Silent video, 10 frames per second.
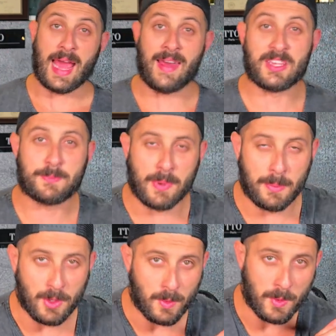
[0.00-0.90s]
and this
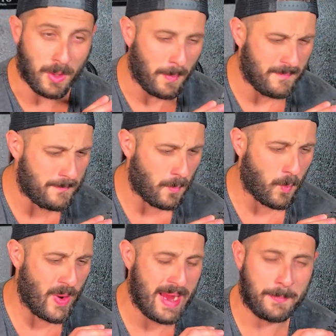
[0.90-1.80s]
bubble will
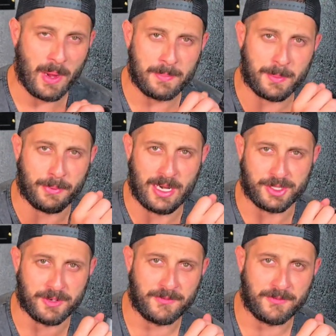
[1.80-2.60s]
ramp up the pressure,